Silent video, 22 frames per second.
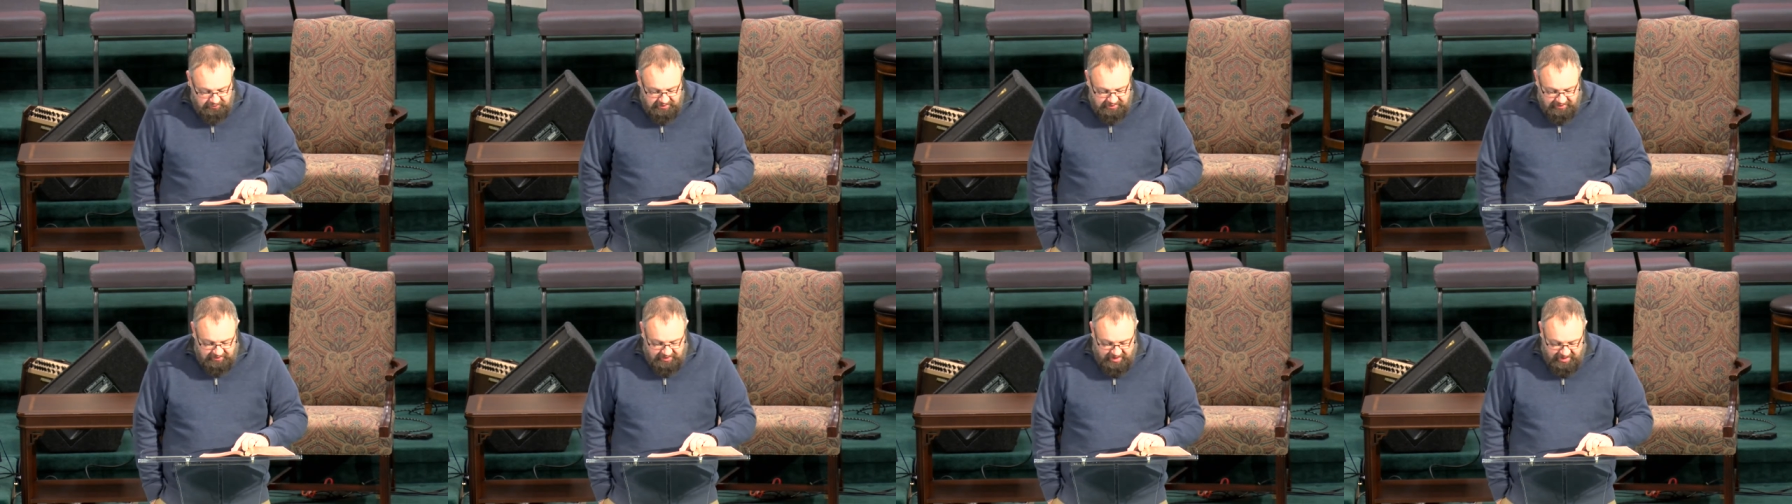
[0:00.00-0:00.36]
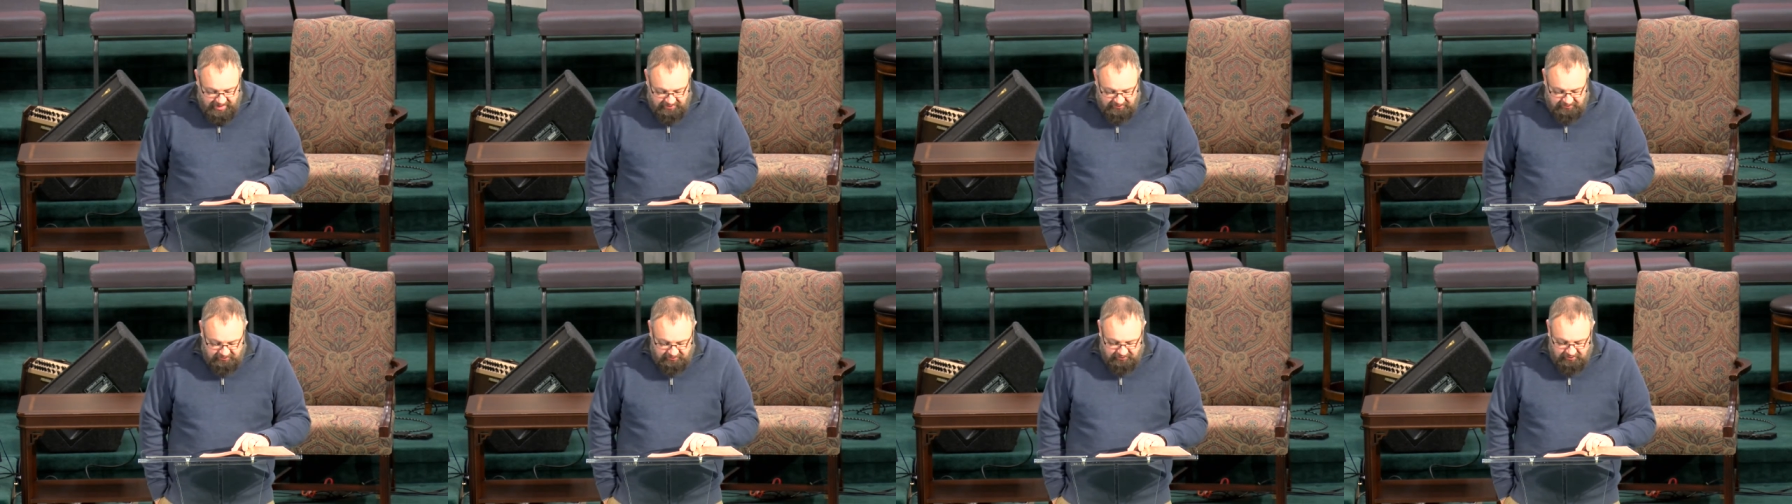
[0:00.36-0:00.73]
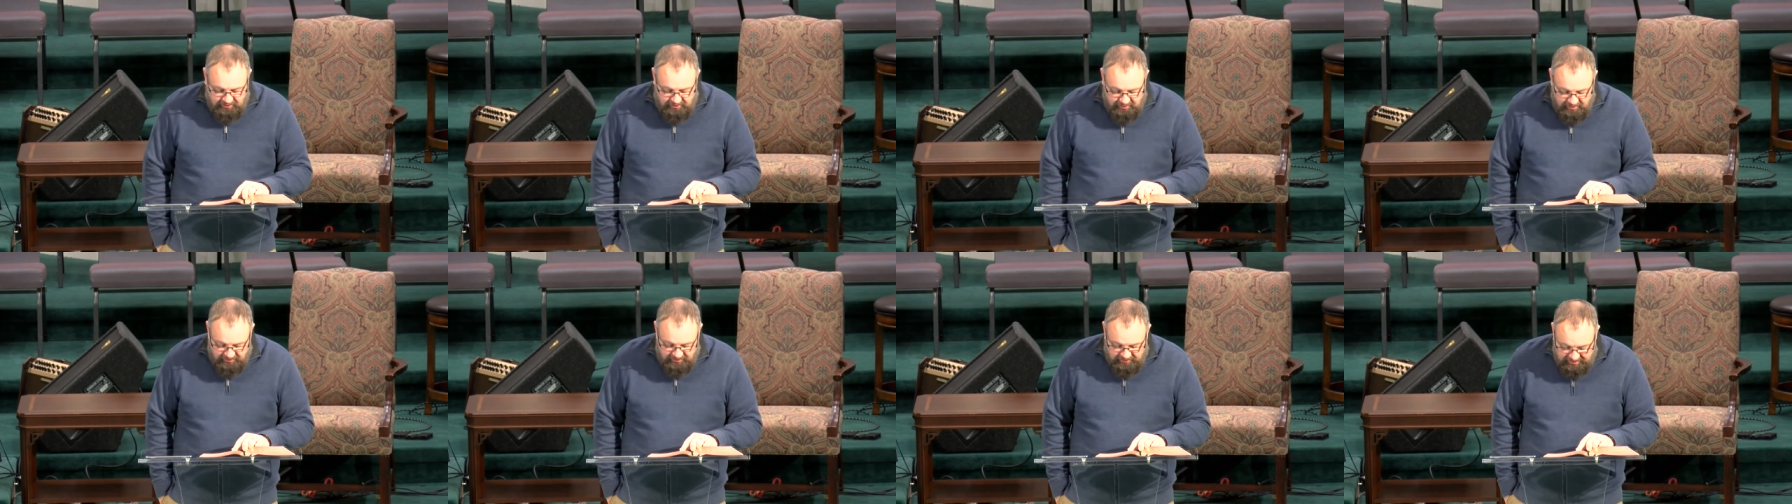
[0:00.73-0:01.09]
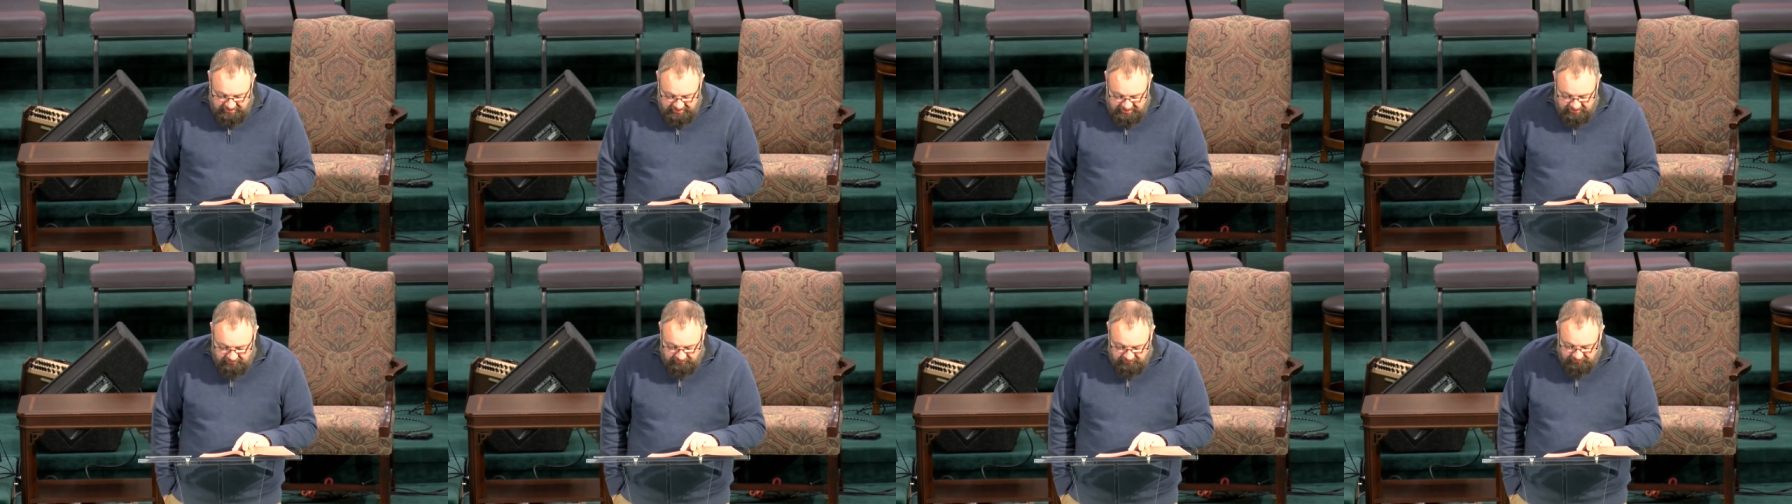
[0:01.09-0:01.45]
it as in the
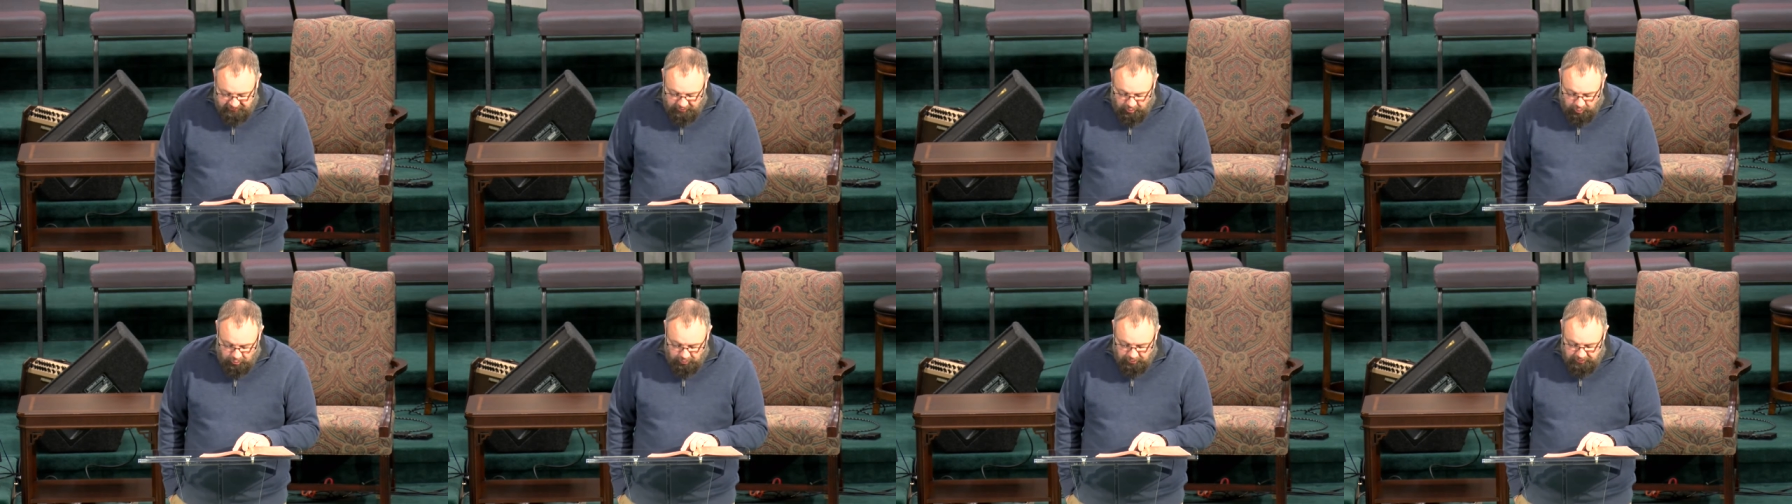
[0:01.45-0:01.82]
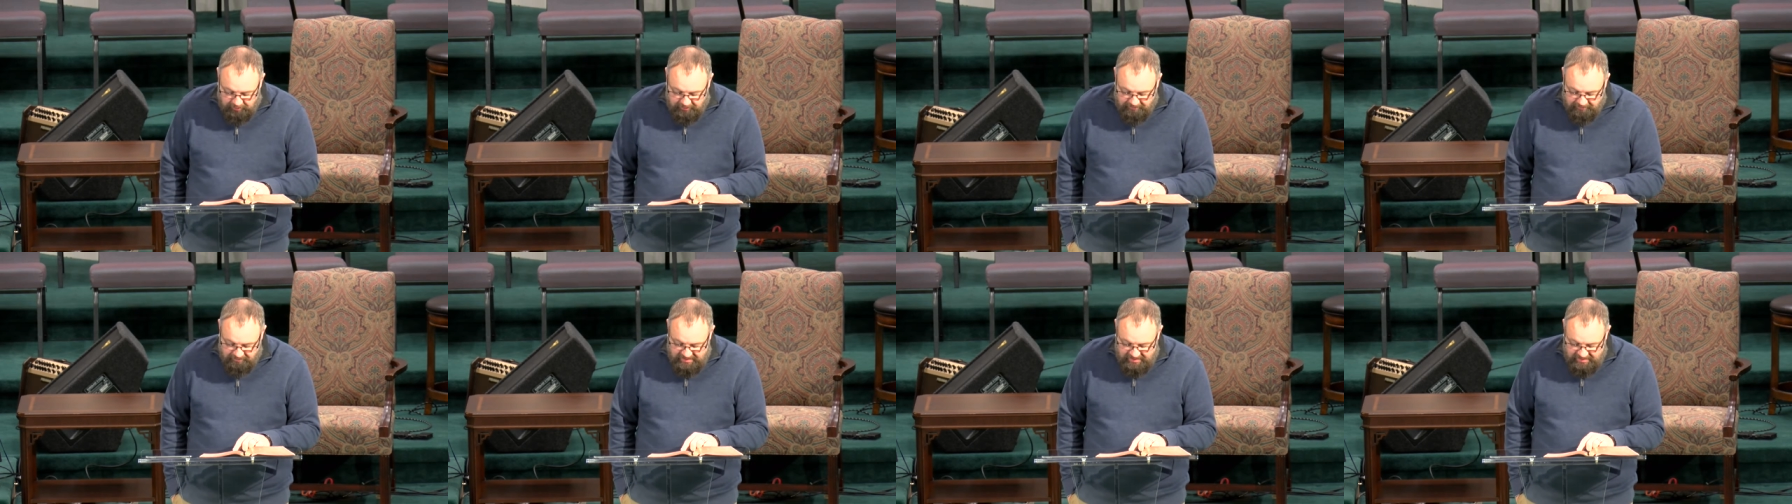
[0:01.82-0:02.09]
days of old,